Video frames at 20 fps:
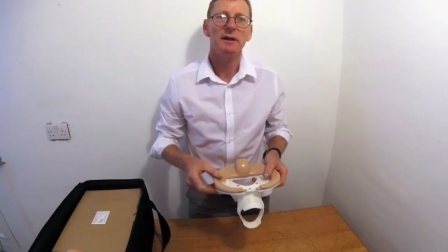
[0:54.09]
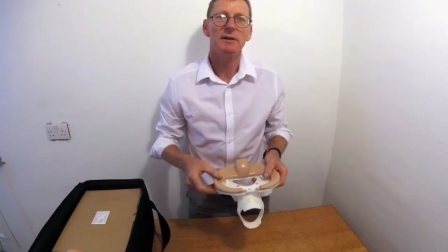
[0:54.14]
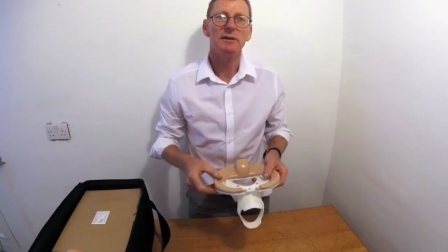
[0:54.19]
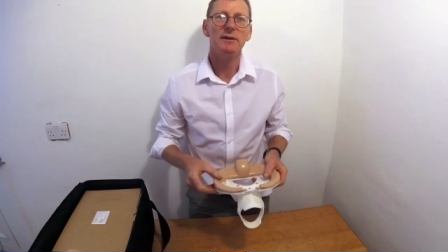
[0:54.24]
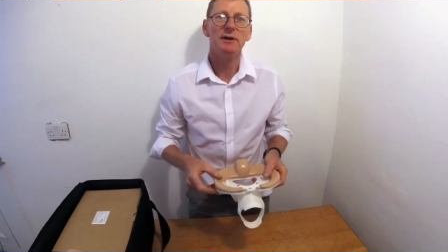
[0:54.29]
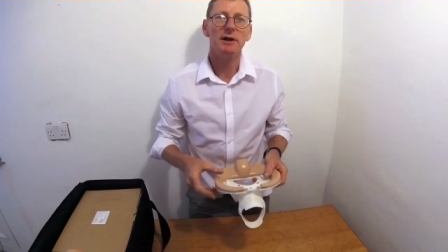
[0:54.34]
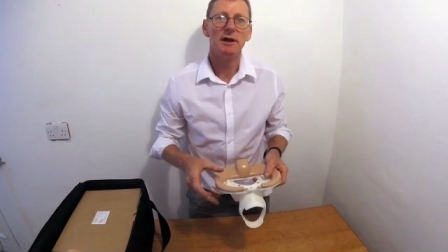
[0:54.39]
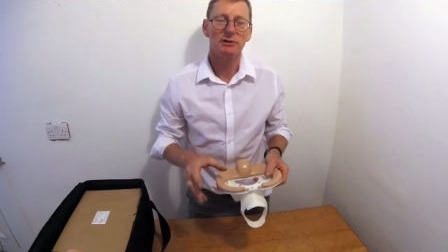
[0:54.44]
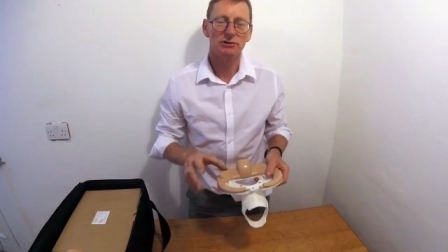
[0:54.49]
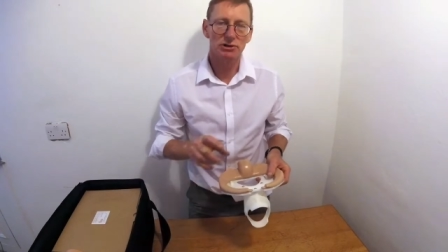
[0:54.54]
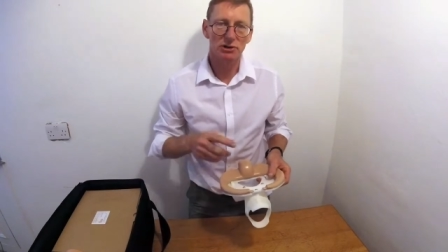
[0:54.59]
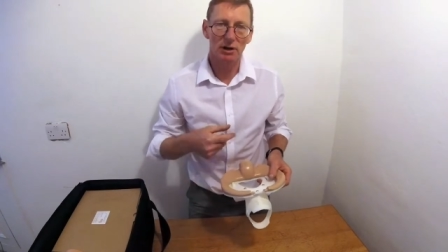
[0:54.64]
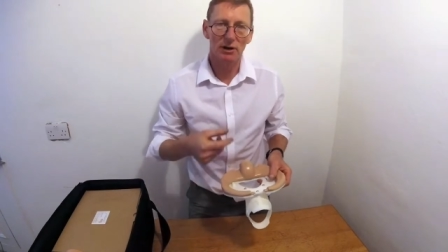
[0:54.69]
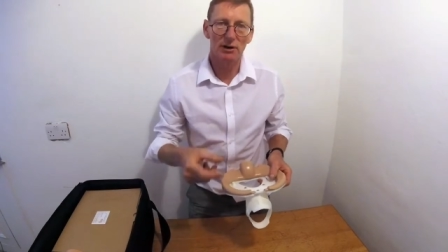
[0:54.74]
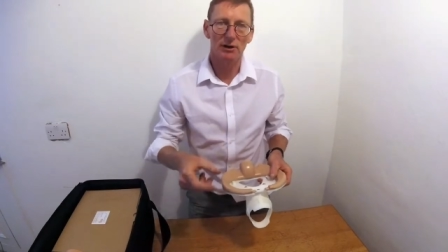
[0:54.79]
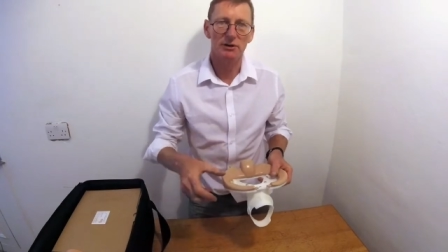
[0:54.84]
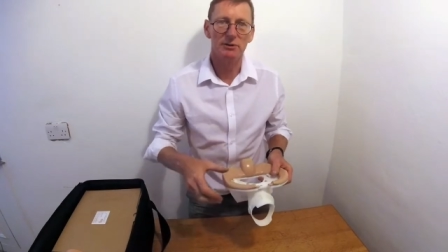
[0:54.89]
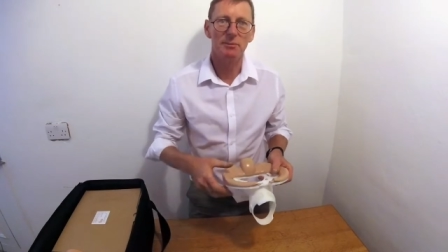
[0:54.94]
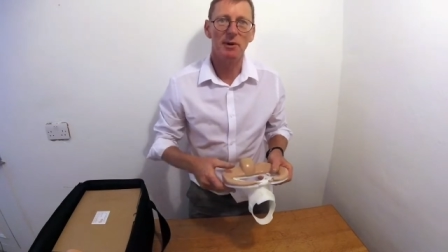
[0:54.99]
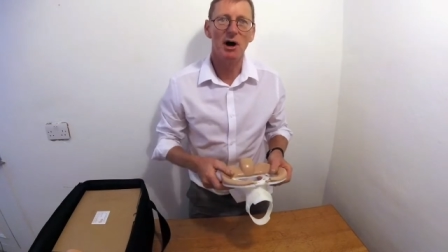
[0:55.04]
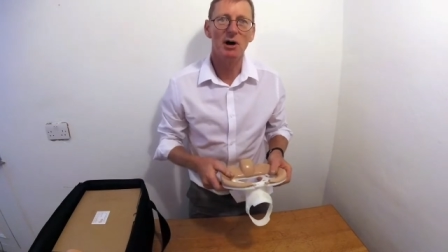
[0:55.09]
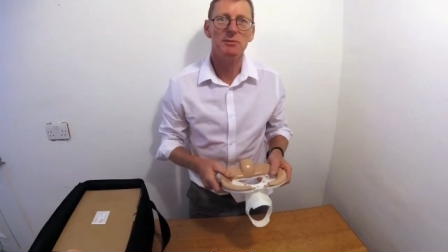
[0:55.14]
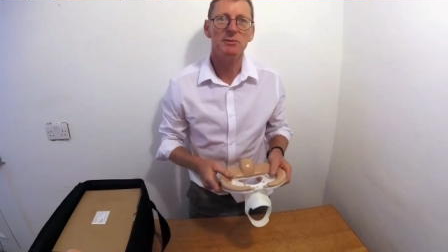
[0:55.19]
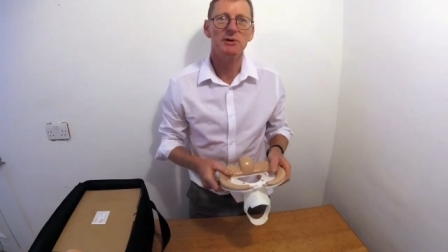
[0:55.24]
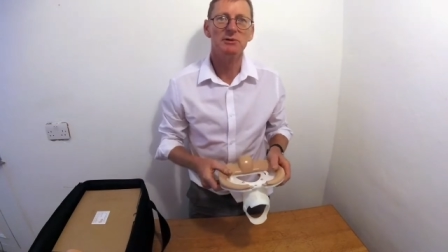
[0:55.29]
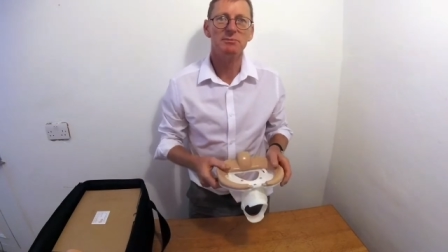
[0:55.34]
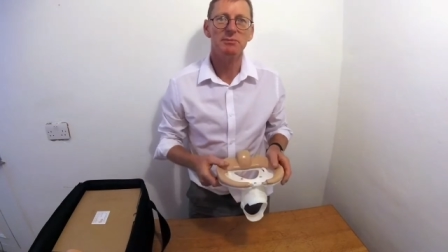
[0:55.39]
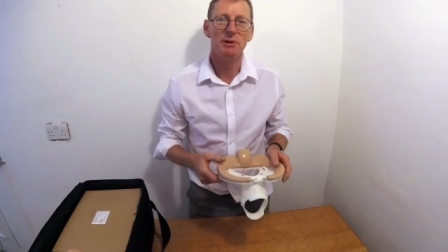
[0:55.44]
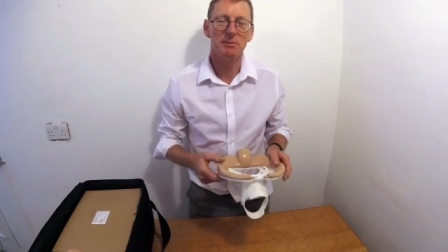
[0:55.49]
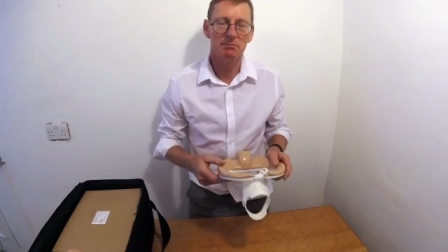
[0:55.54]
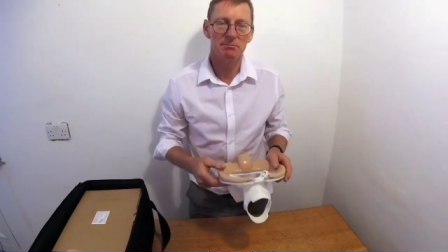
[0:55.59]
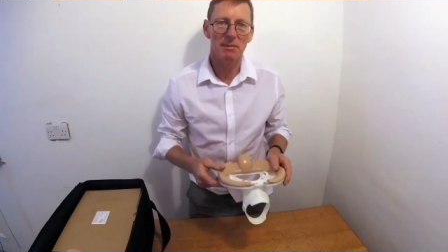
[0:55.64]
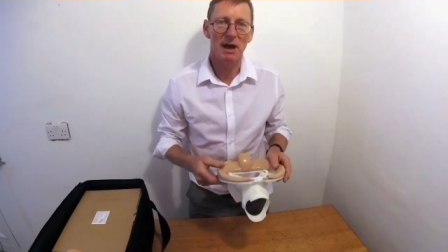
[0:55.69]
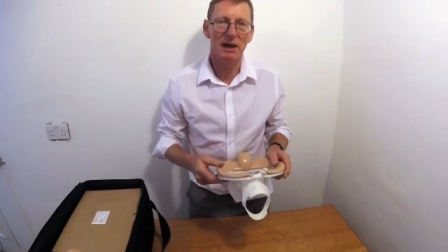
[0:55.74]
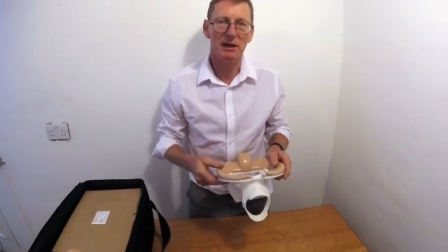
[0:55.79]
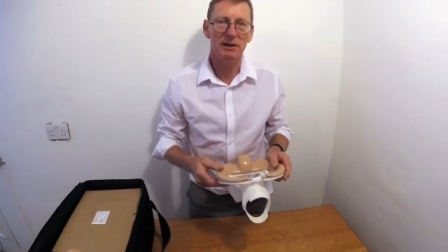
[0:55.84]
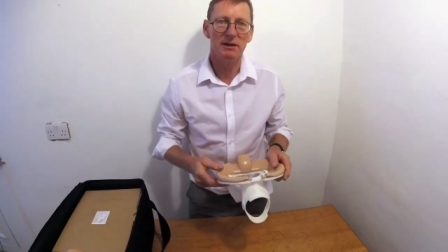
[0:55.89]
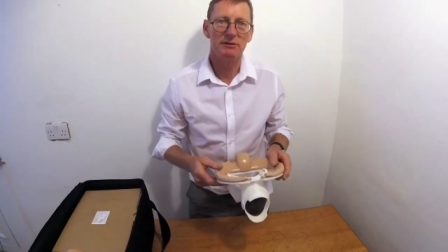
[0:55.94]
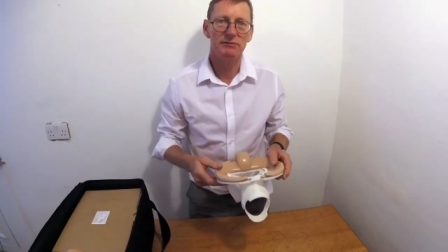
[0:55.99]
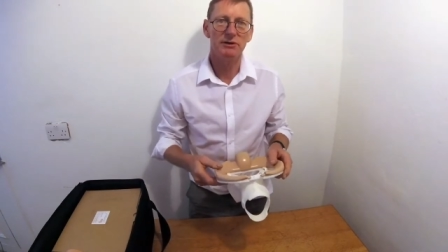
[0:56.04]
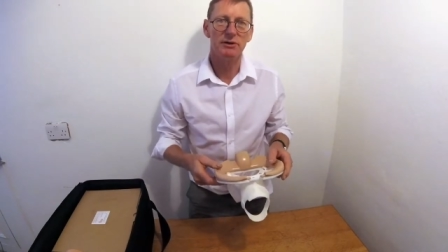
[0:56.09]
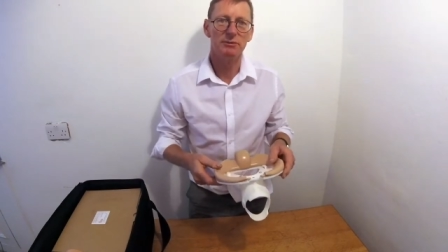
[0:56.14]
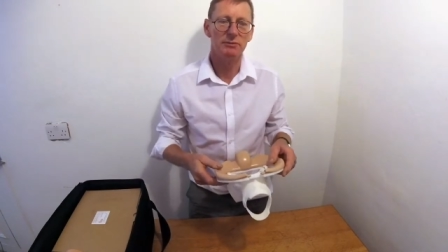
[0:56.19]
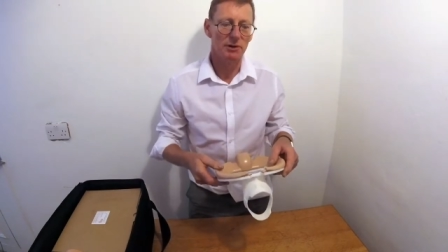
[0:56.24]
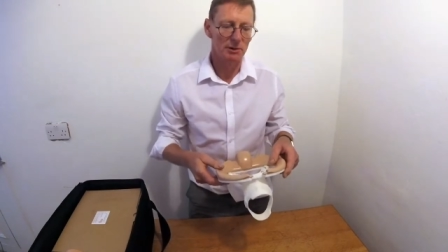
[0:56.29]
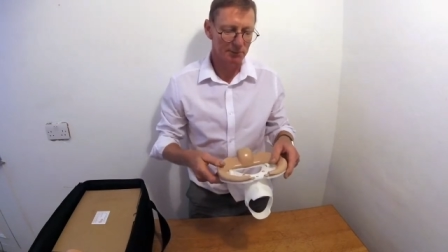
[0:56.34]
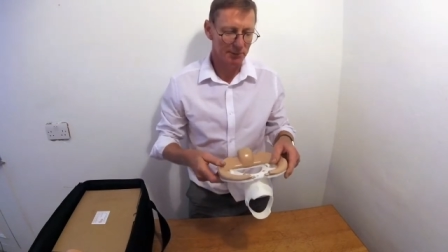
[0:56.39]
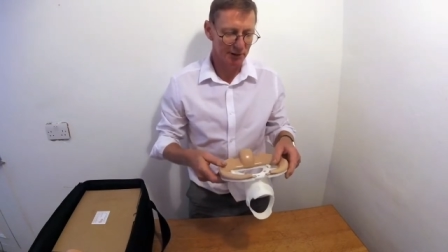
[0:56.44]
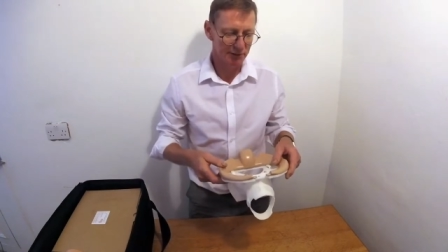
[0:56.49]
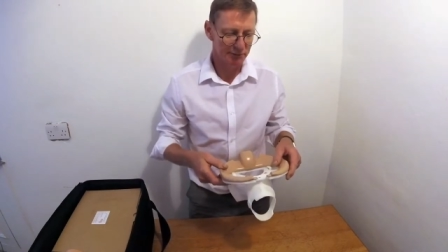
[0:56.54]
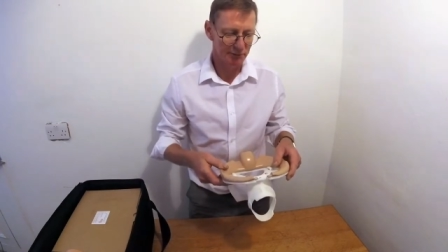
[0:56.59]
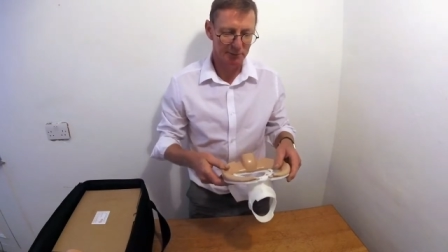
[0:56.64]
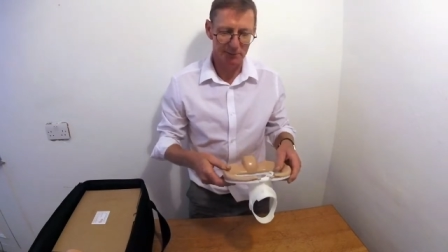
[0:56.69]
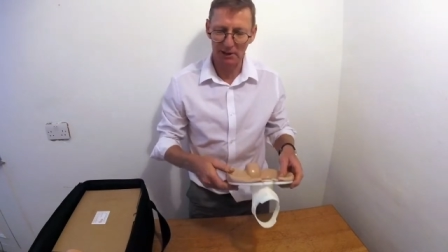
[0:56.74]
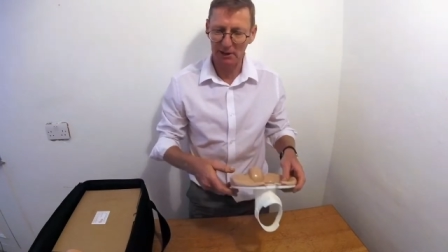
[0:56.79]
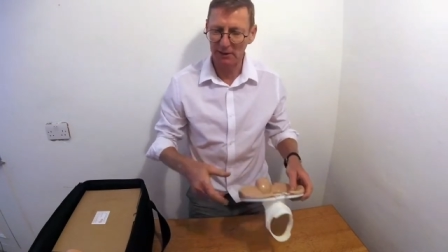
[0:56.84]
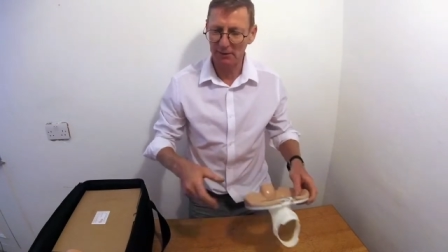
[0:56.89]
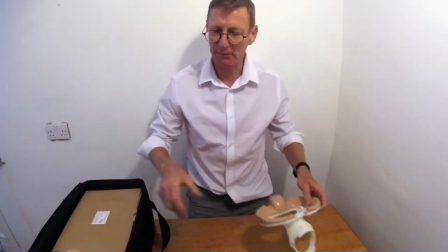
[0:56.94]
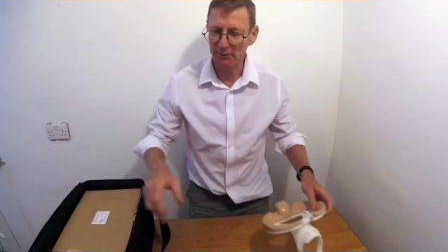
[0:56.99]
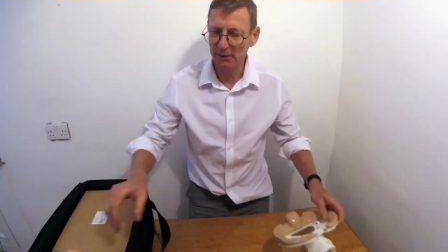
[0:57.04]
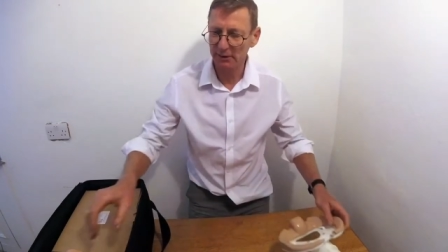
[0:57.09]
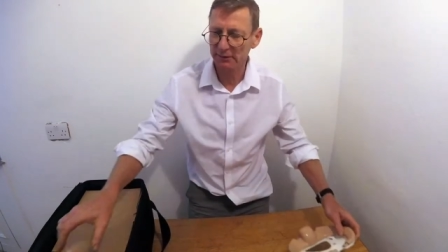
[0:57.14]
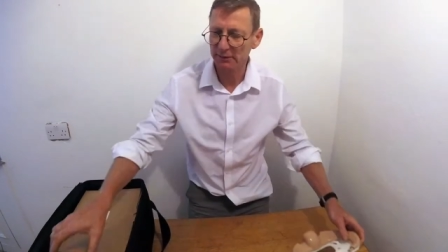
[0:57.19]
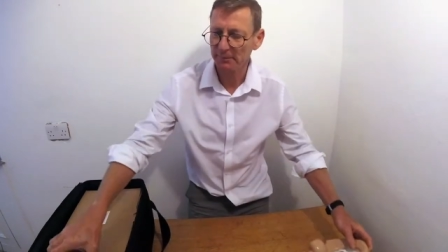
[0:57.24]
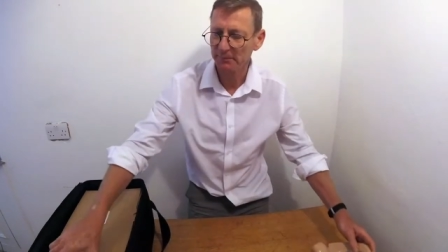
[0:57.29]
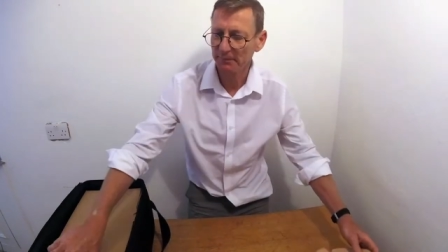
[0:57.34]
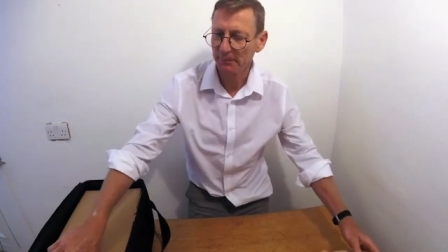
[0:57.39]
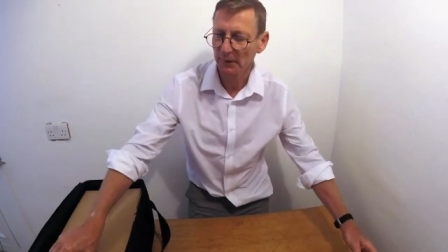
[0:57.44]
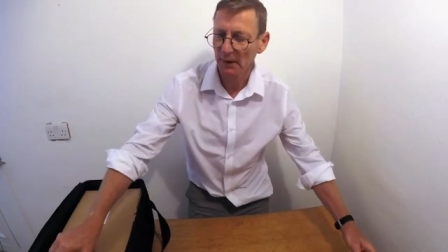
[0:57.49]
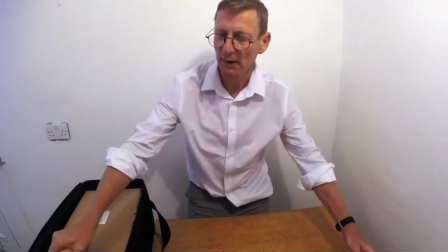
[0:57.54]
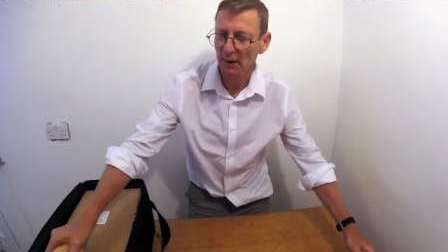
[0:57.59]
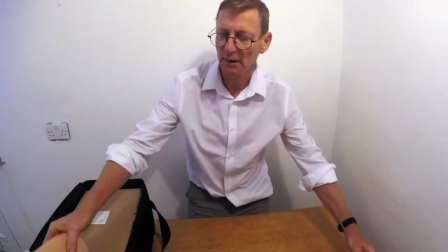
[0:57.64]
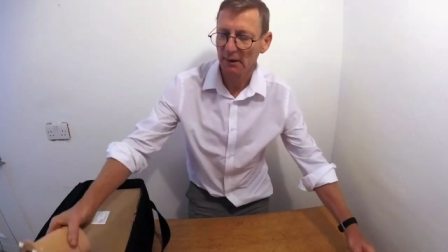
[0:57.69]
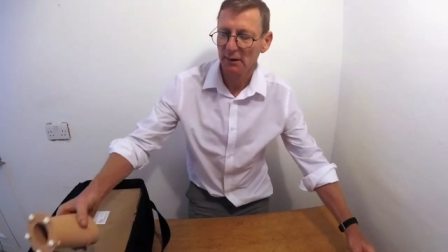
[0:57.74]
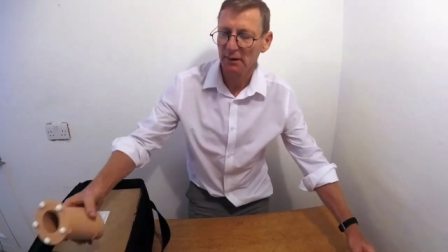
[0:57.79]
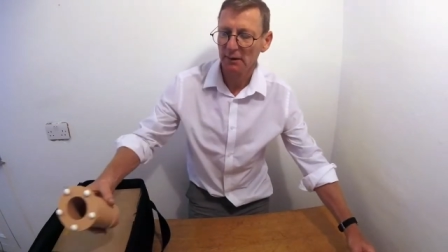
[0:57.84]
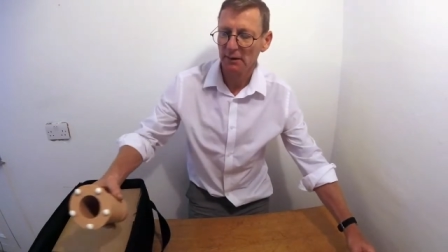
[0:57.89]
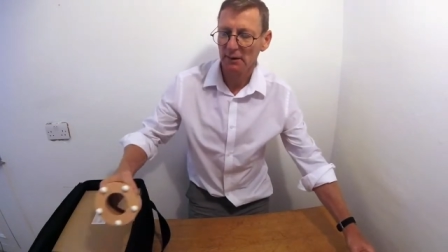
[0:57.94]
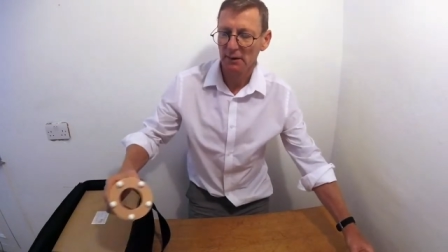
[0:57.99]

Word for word: that I'll show in a moment, but many of you will be familiar with.